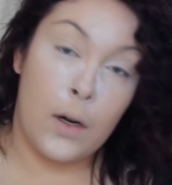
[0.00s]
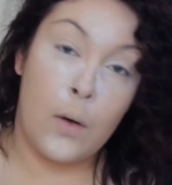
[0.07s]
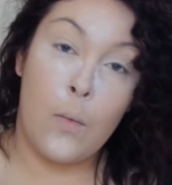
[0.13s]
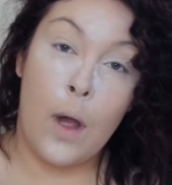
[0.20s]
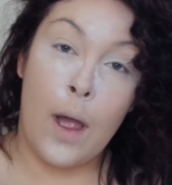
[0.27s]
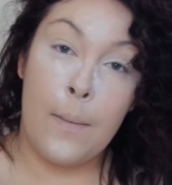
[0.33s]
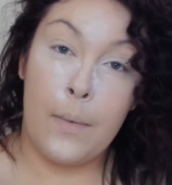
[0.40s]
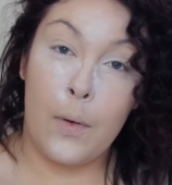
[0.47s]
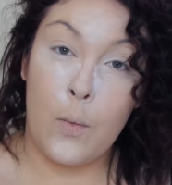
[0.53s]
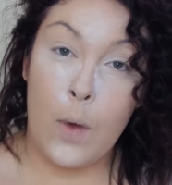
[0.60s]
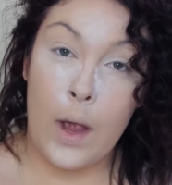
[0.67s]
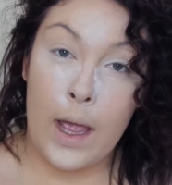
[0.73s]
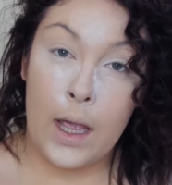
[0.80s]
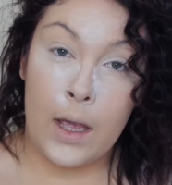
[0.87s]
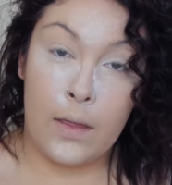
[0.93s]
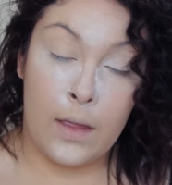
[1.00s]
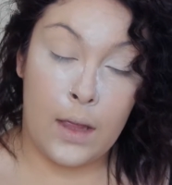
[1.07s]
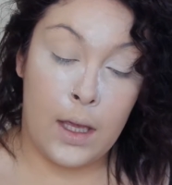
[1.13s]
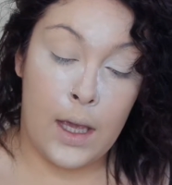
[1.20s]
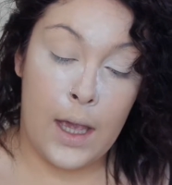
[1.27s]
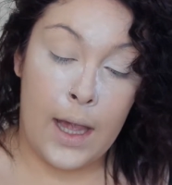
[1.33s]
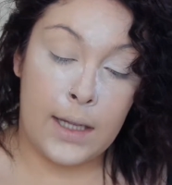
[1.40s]
going to wipe away
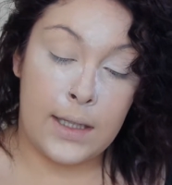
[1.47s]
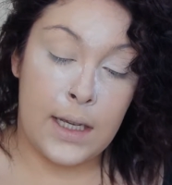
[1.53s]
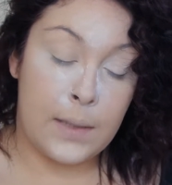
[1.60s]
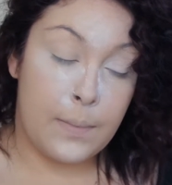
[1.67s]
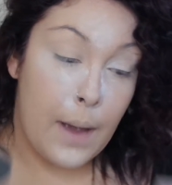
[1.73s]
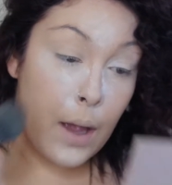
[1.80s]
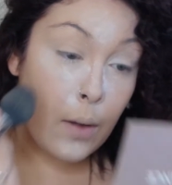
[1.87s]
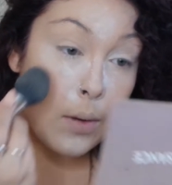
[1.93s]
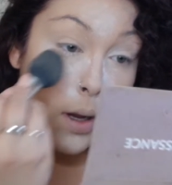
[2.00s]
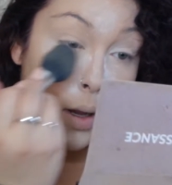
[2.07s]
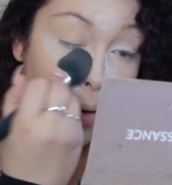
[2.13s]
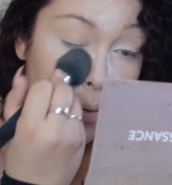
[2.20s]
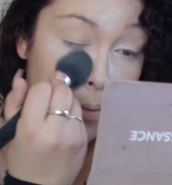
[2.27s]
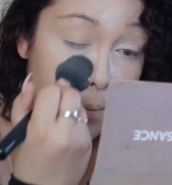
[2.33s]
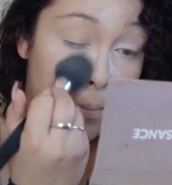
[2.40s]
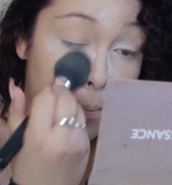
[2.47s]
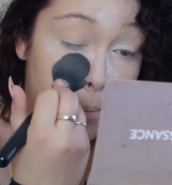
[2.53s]
the excess powder.